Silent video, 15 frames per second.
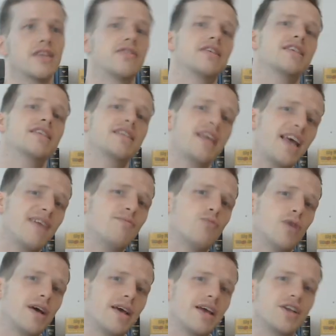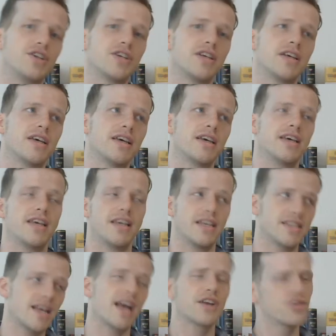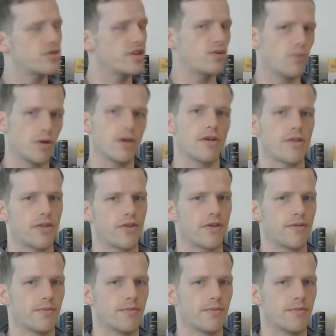the same wage is actually worth.